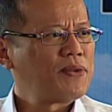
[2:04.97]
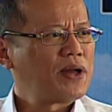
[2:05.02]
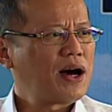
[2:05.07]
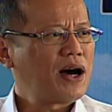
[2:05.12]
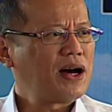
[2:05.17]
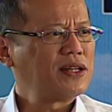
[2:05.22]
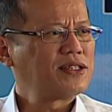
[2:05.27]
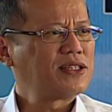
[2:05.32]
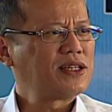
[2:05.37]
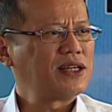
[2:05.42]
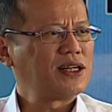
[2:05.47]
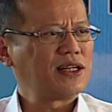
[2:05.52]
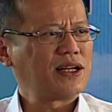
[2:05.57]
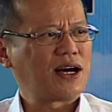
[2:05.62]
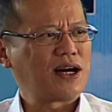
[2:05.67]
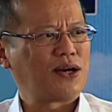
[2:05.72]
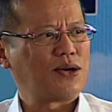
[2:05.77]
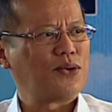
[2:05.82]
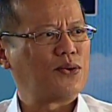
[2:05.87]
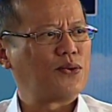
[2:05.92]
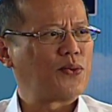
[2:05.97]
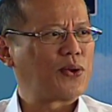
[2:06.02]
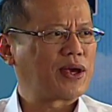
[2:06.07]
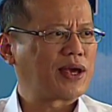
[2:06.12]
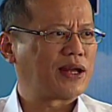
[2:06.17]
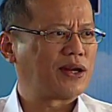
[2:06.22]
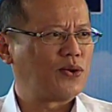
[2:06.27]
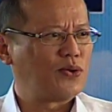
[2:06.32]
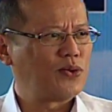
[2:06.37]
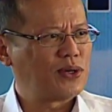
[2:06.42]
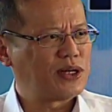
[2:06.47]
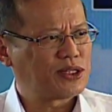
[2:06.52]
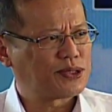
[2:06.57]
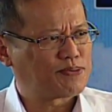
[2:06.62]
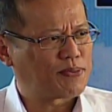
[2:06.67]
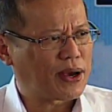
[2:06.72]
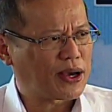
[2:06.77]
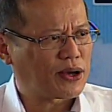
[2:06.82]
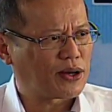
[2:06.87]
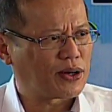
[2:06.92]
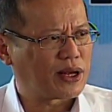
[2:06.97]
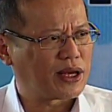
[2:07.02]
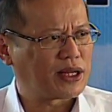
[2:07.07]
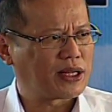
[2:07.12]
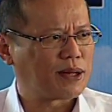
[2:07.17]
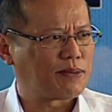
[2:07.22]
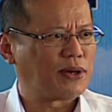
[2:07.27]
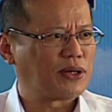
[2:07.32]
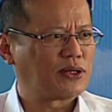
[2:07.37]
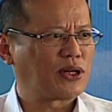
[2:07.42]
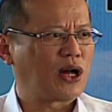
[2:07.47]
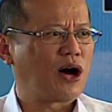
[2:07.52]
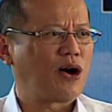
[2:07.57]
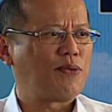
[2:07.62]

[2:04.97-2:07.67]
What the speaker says: Until now, we can only speculate about how